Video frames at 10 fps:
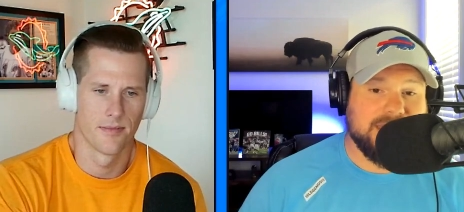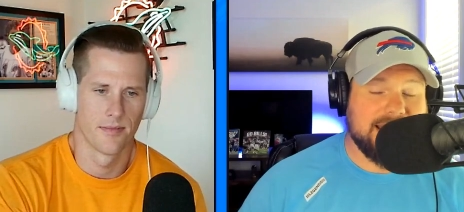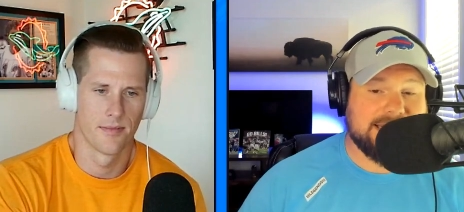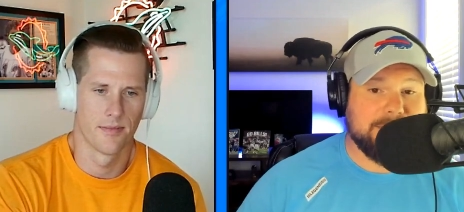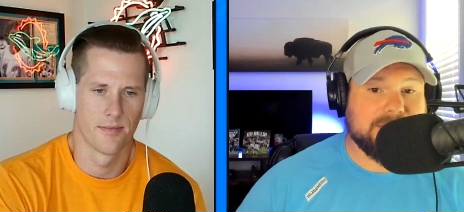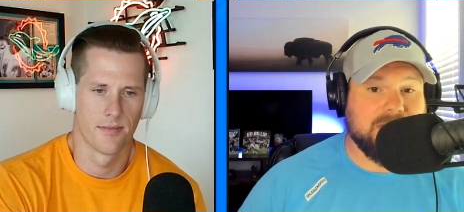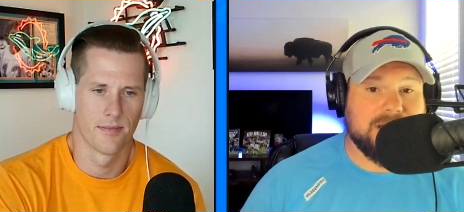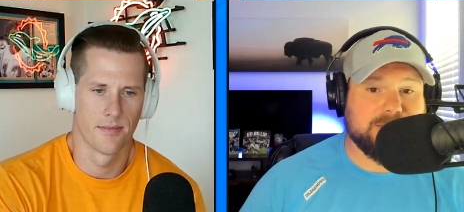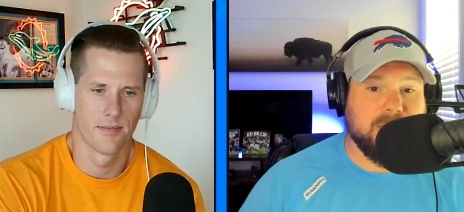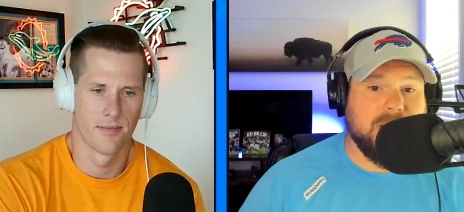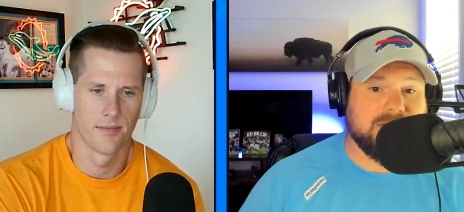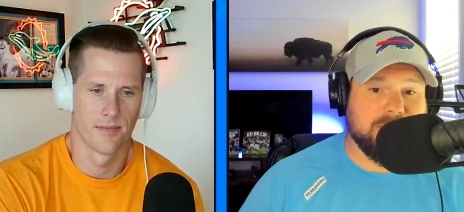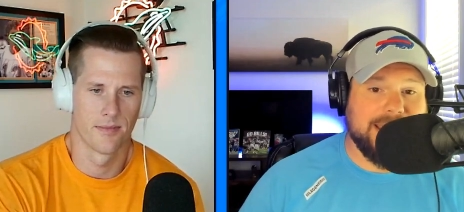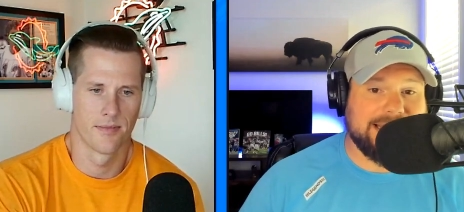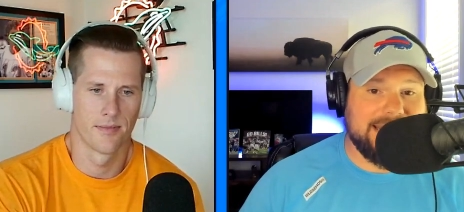Speaker 1: Today's episode is brought to
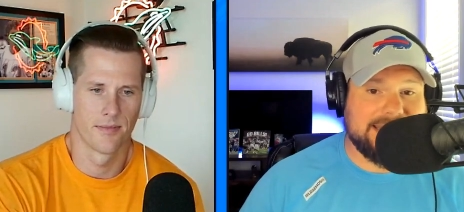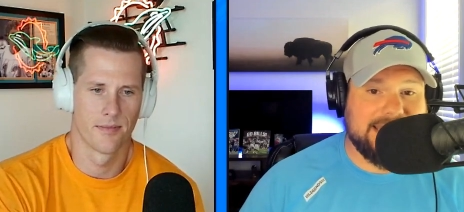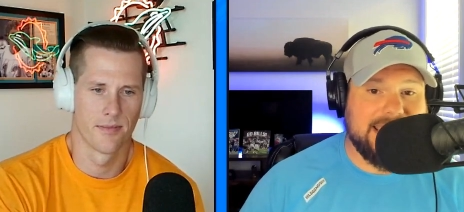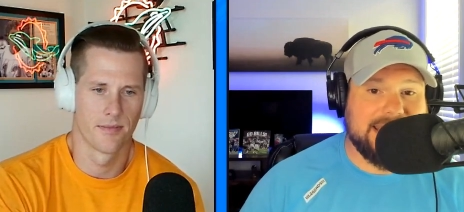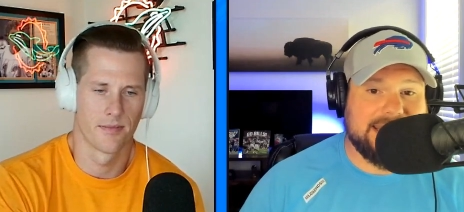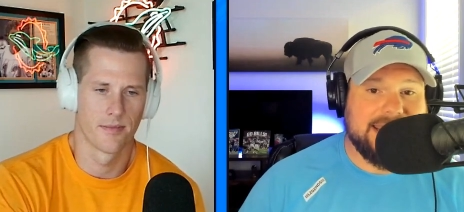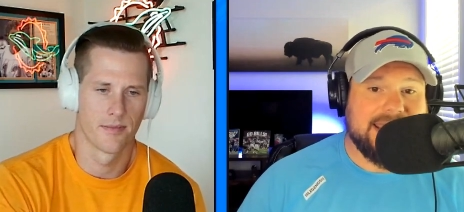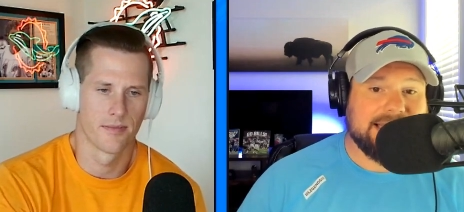you by LinkedIn.